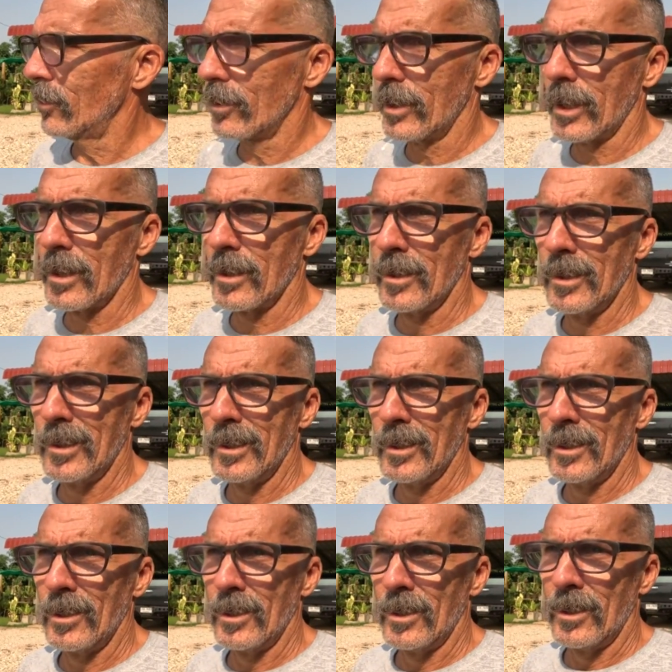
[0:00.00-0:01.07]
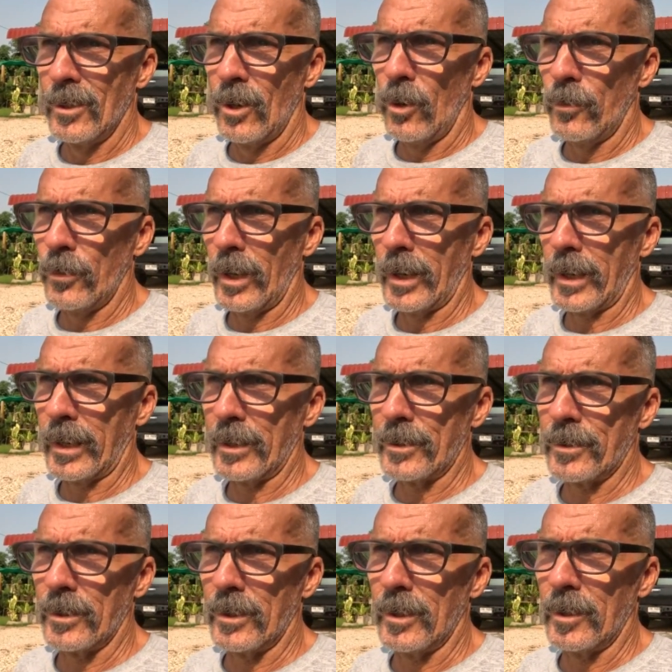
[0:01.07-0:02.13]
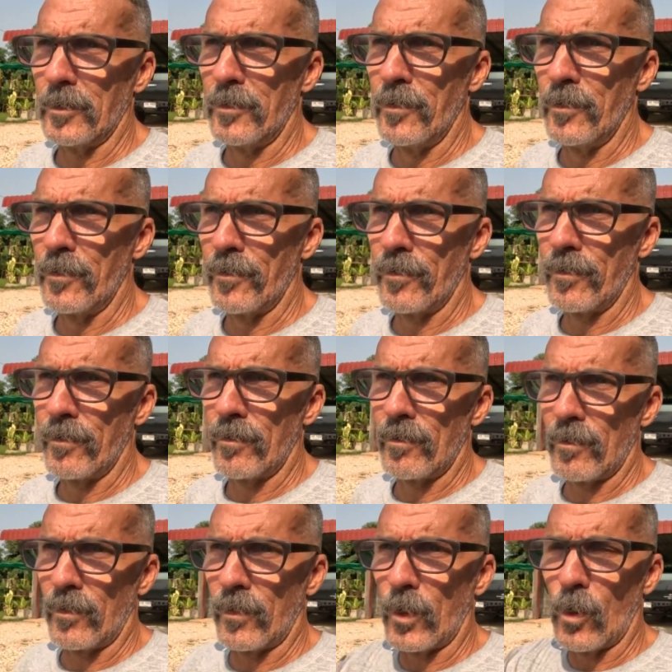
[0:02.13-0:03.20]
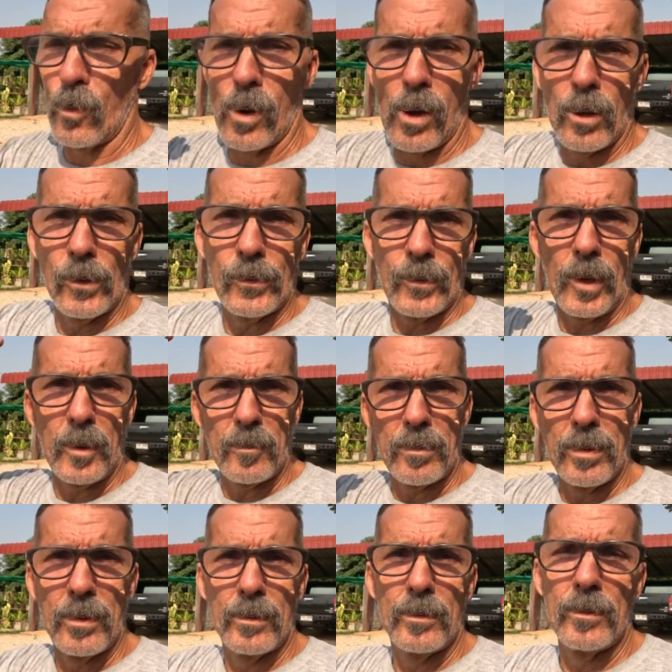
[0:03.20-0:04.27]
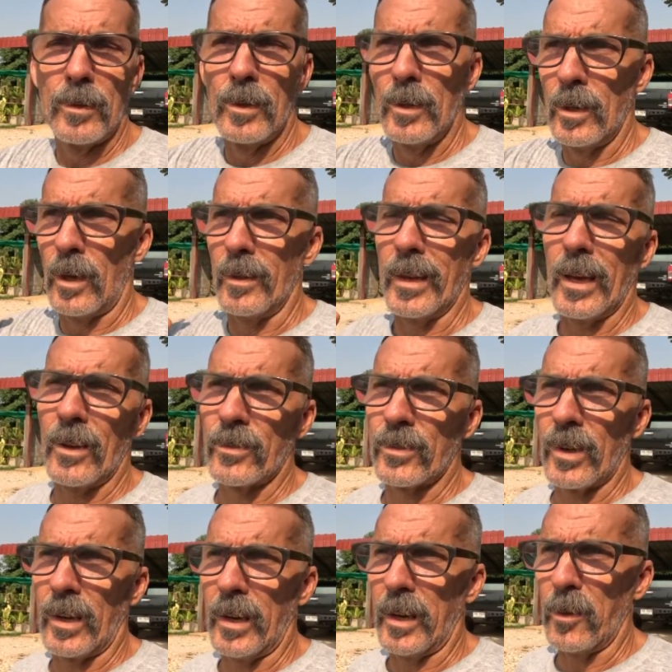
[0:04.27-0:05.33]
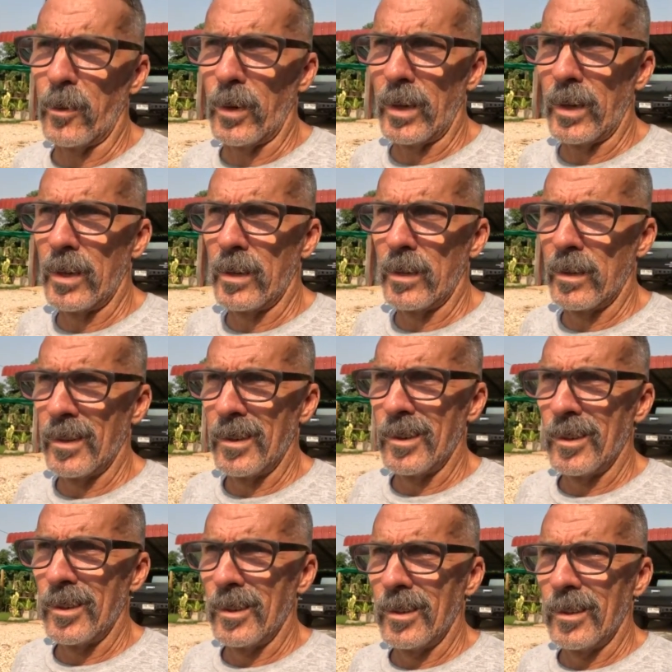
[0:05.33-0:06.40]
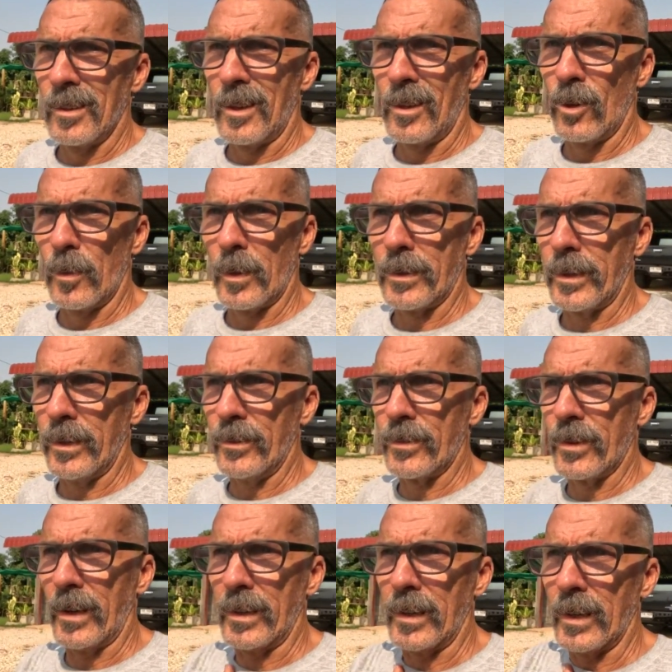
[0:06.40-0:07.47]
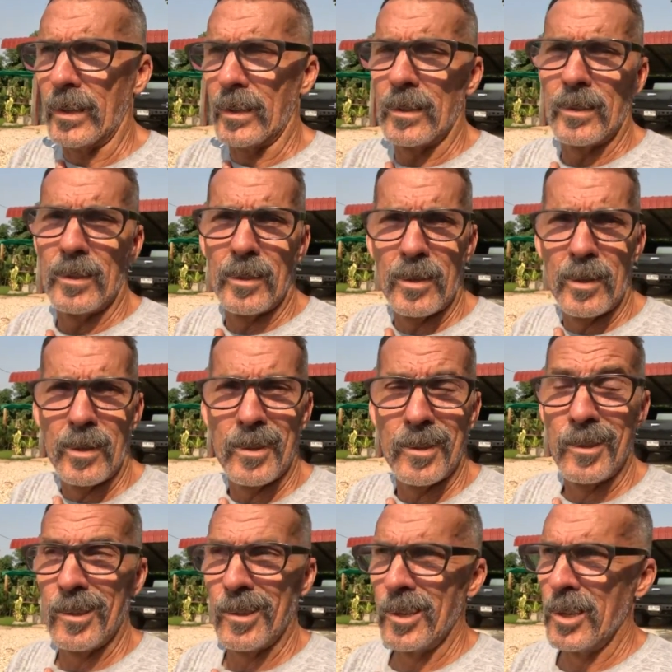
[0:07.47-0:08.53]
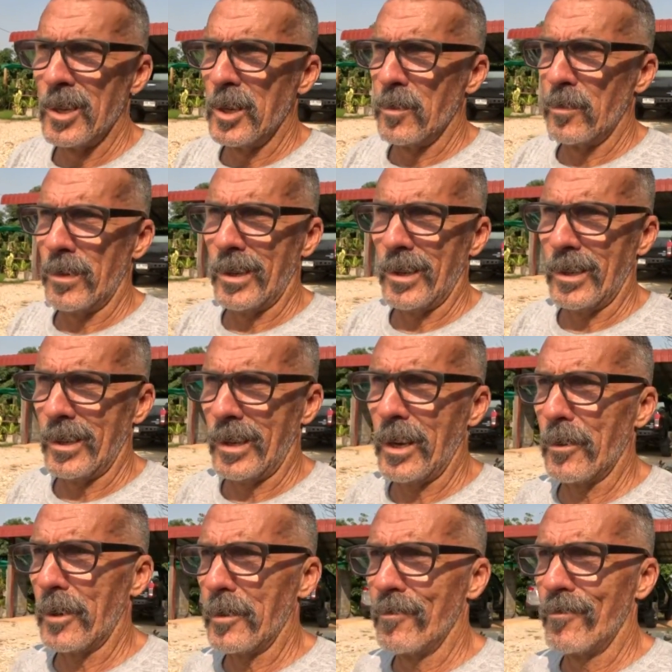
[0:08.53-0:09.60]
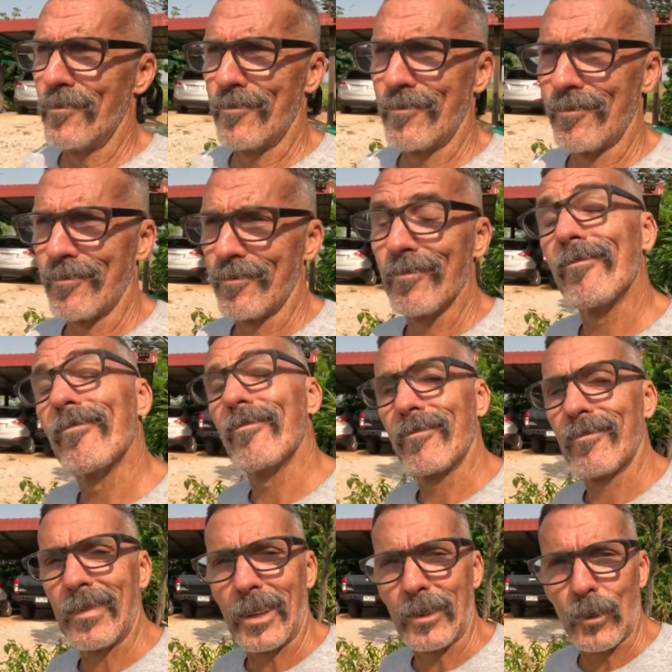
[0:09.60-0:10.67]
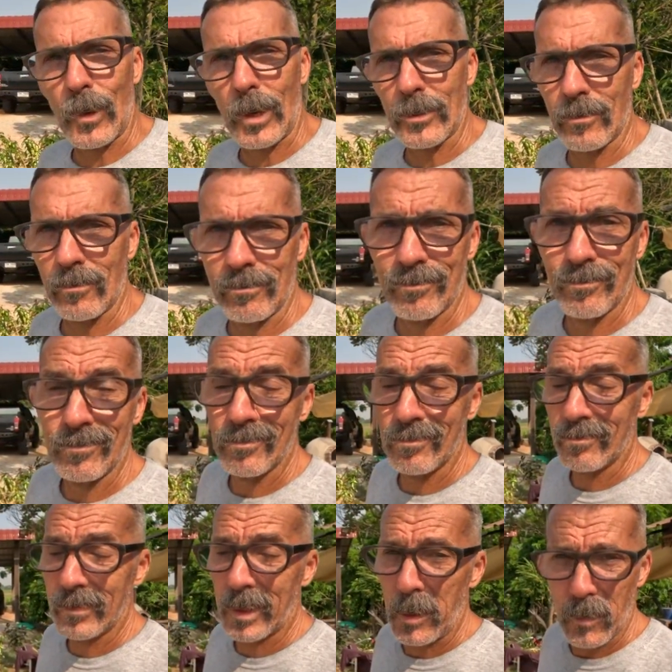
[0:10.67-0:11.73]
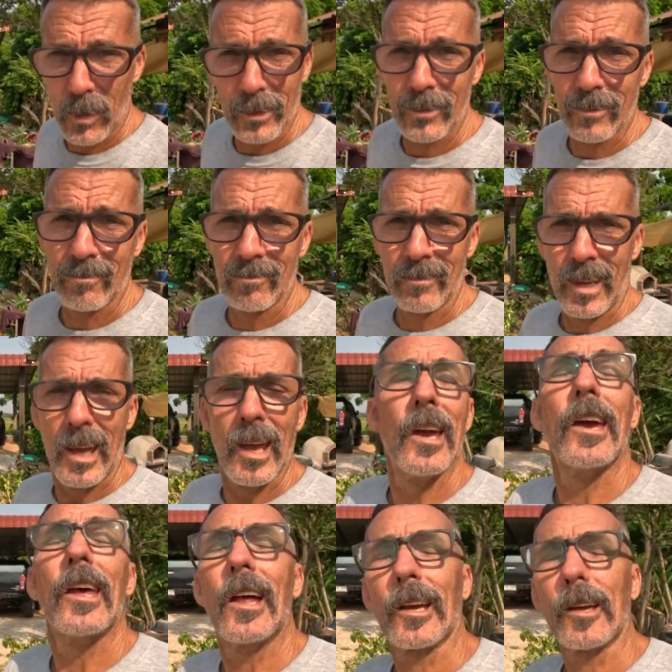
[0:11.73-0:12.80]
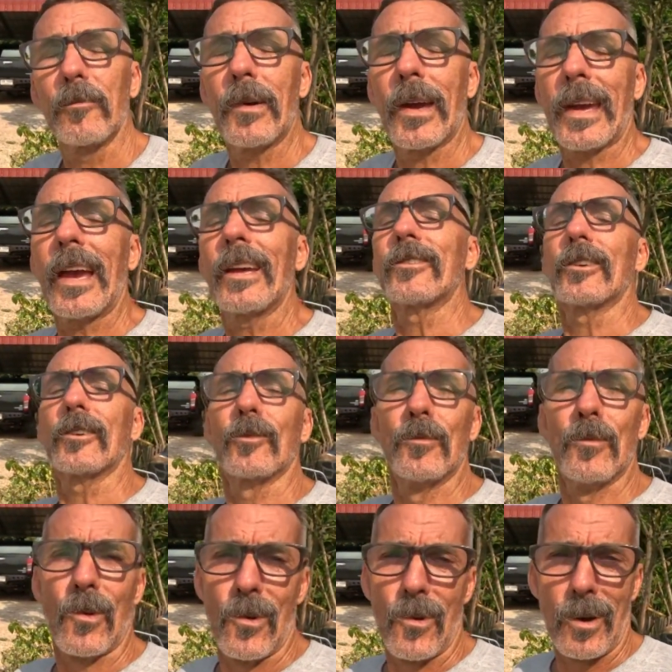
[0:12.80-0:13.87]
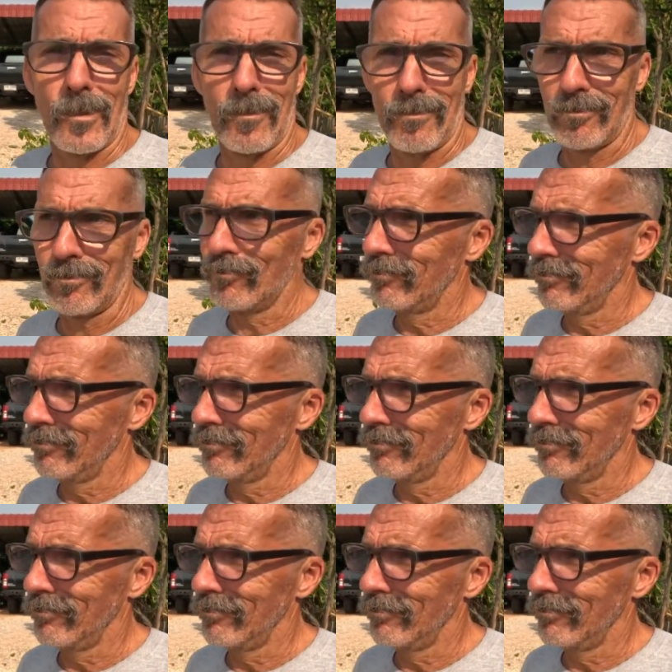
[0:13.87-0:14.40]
over there. Hopefully I can get the walls up on the outside anyway. I don't know about the inside yet. But anyway, thanks for watching. And keep watching. And I'll get back at you with more